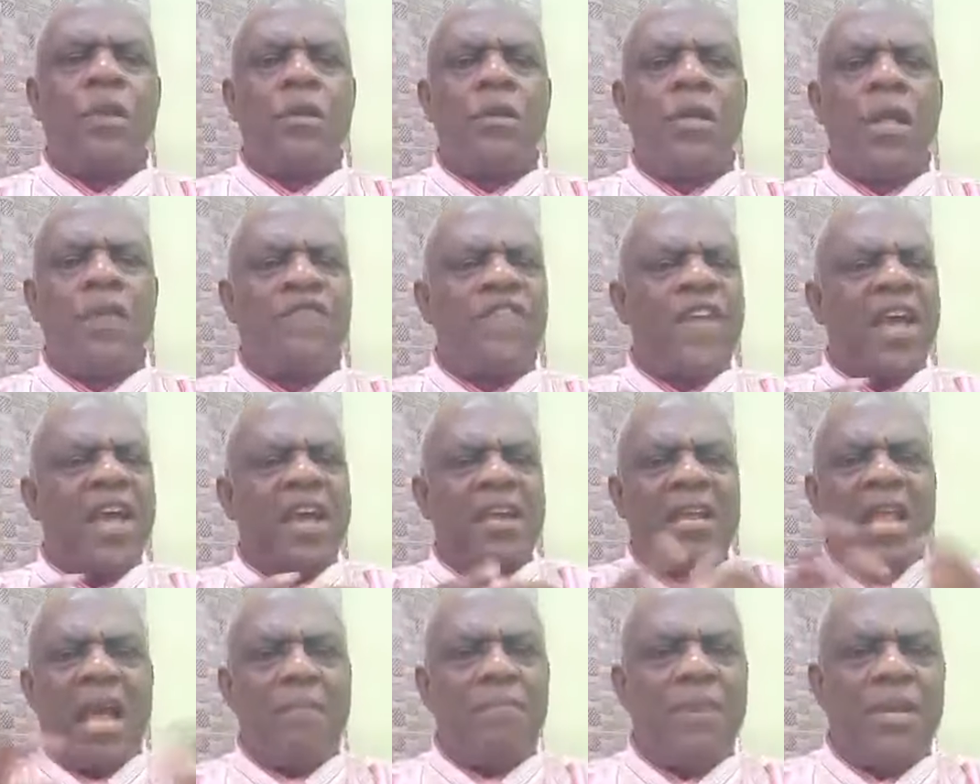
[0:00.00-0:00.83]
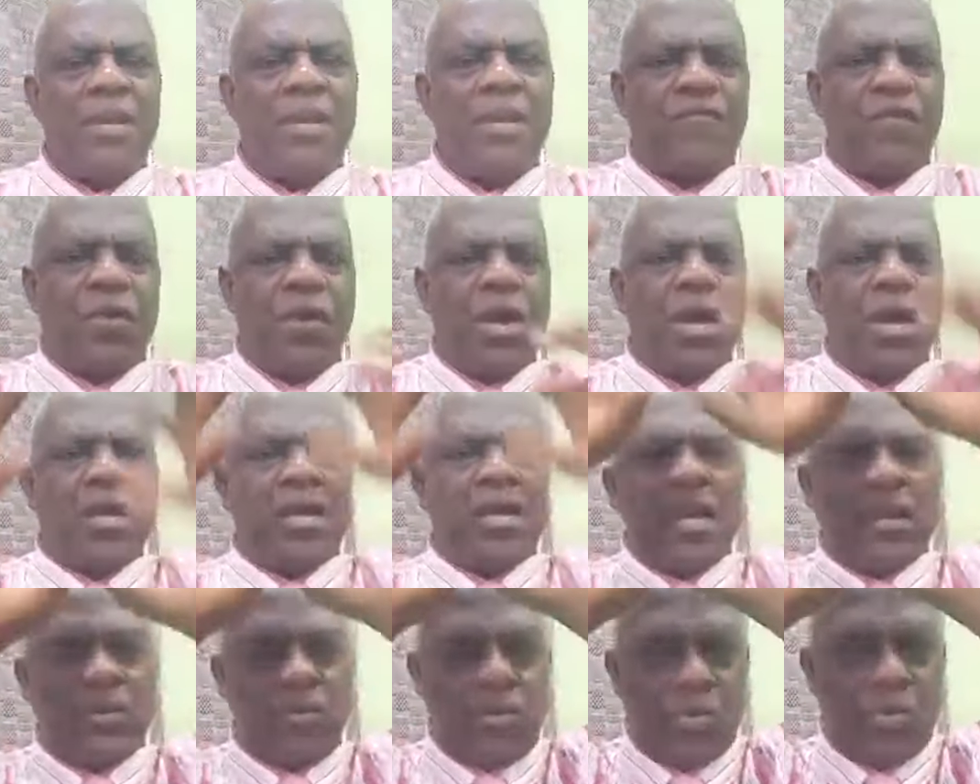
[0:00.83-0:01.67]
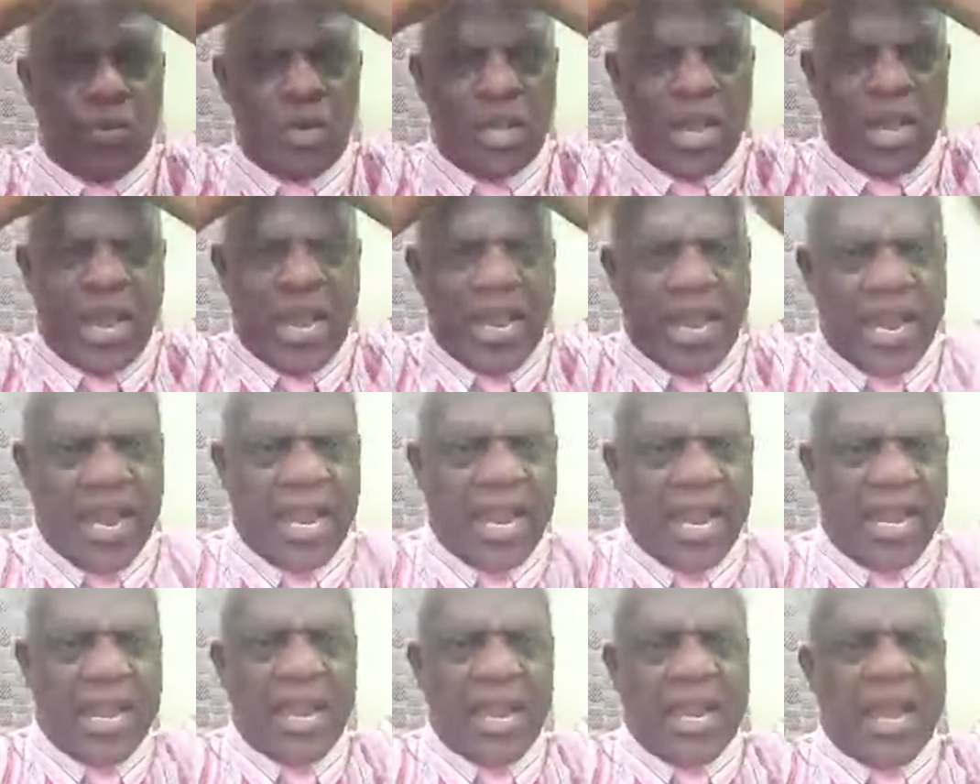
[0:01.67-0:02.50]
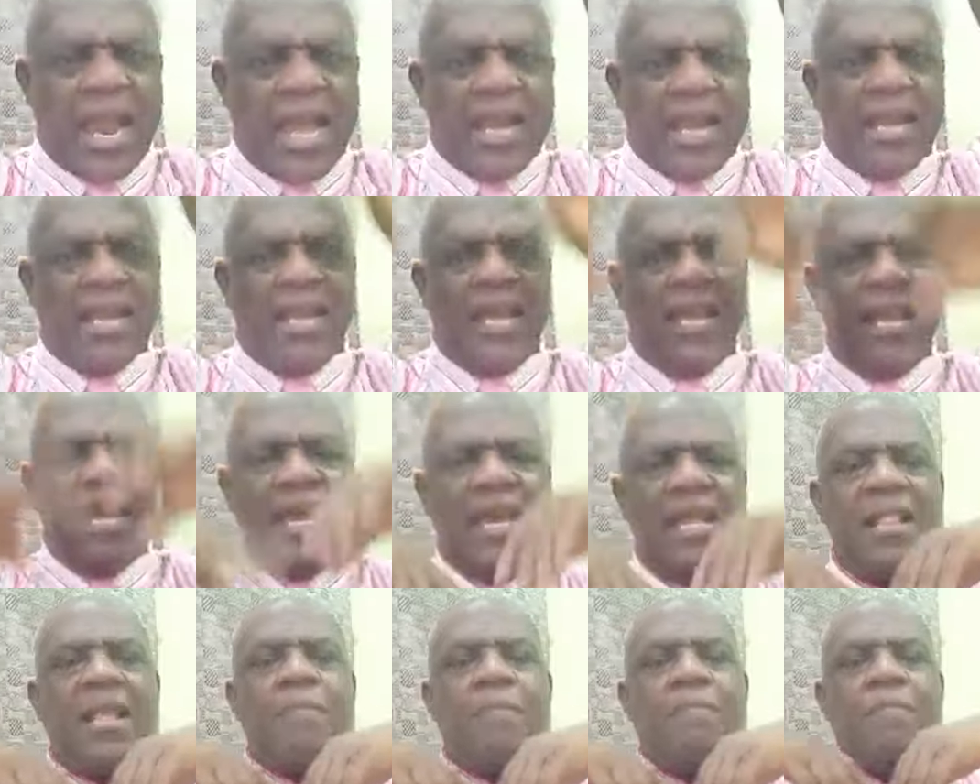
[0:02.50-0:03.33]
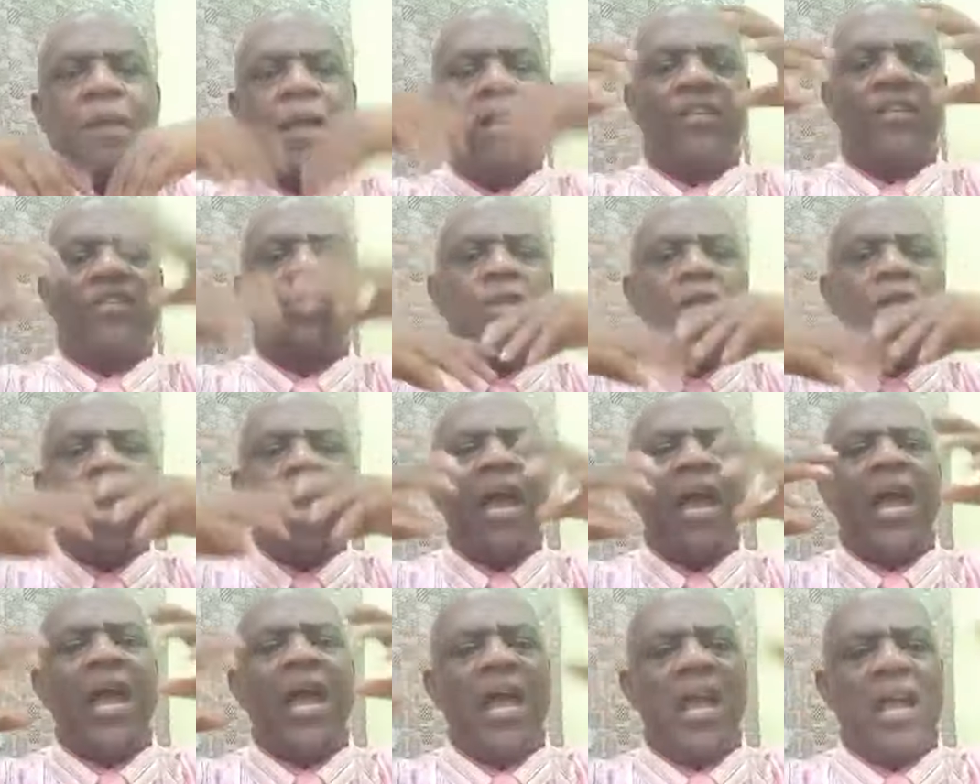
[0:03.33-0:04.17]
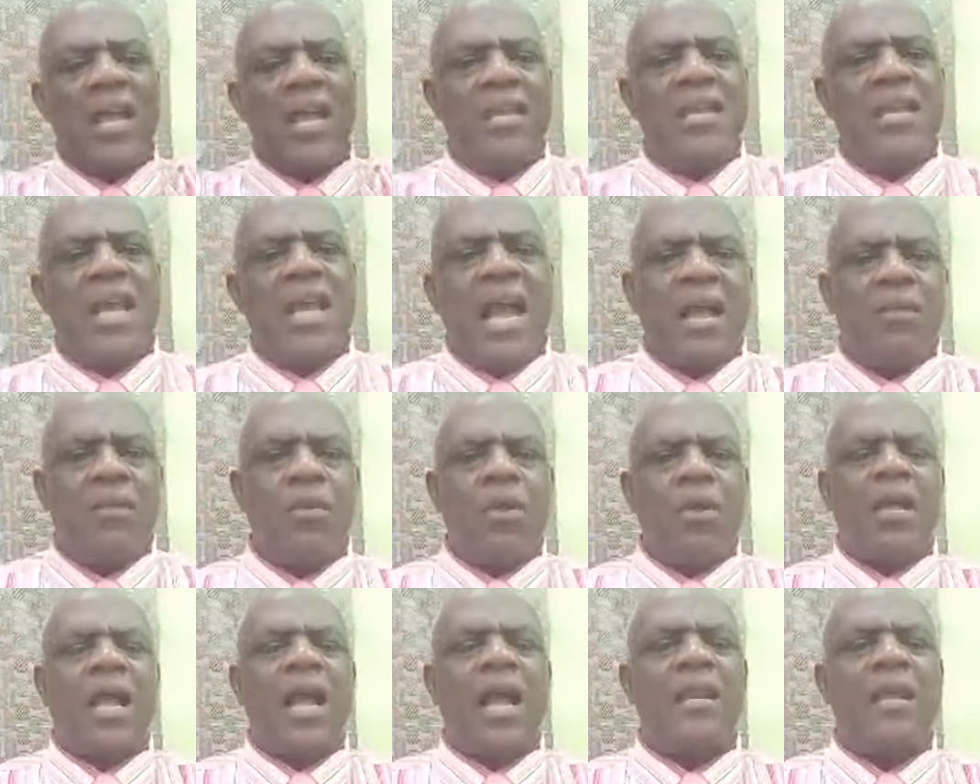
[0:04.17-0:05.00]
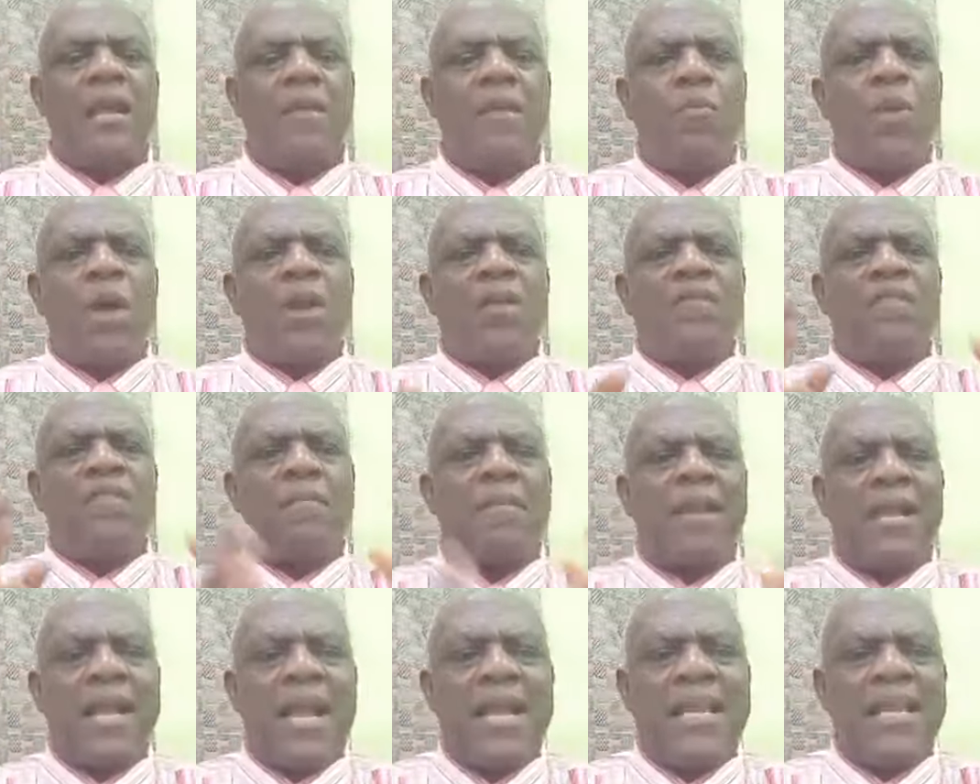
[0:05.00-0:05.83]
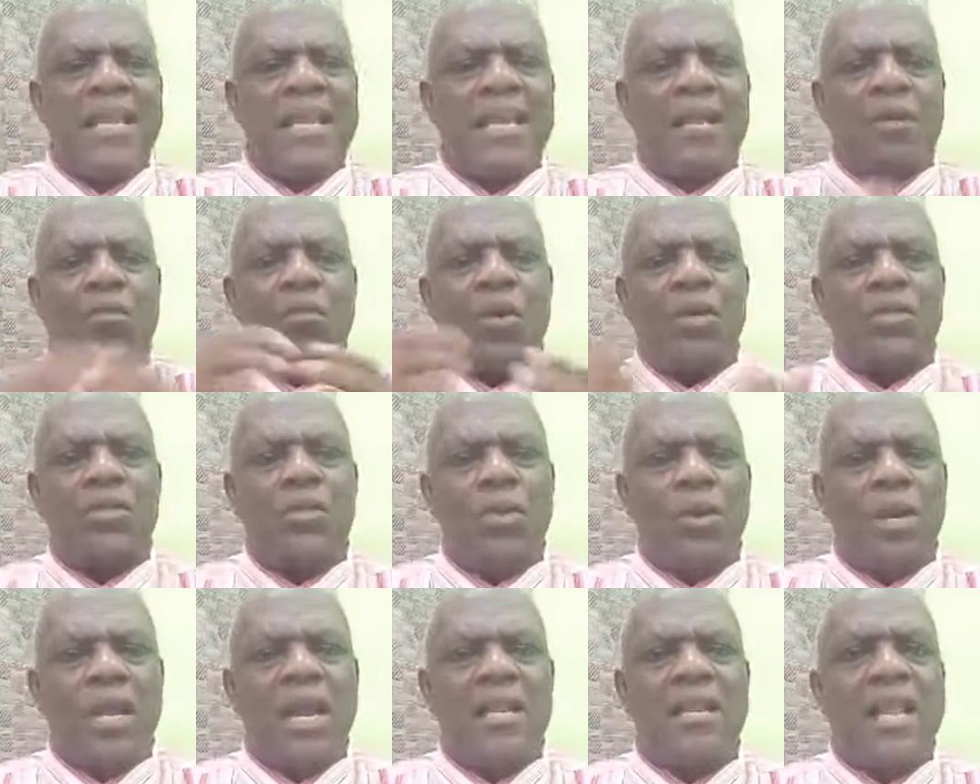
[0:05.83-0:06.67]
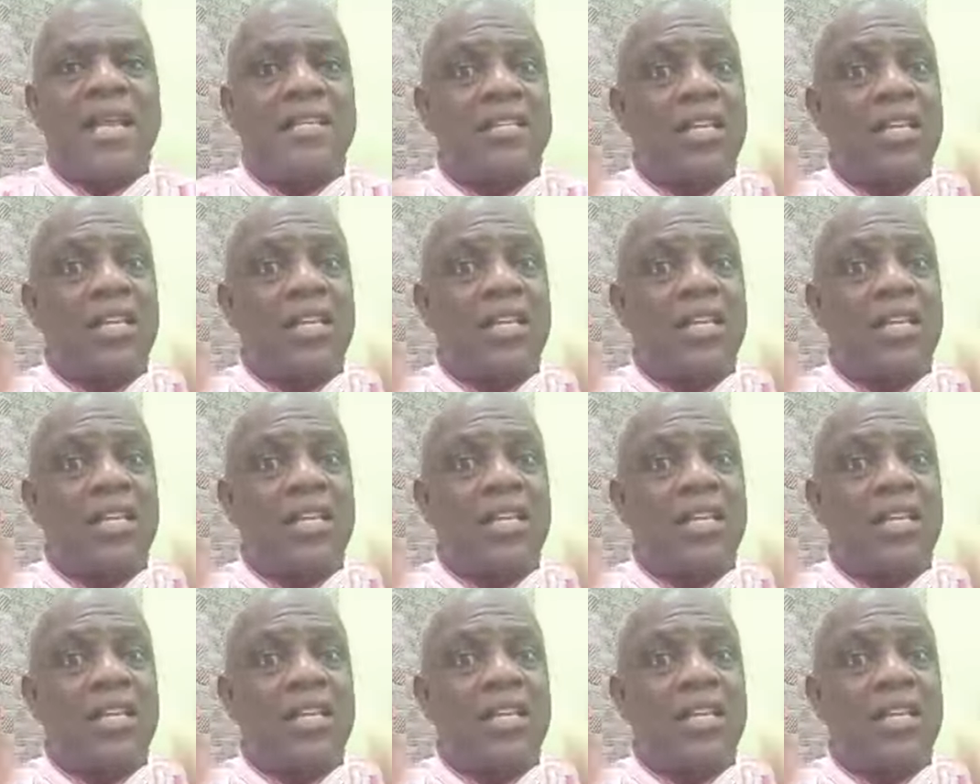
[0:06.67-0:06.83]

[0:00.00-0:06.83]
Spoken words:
They fair, they are beautiful. They do their hair like they went, hey, I look at them. One of the mechanic was looking at, I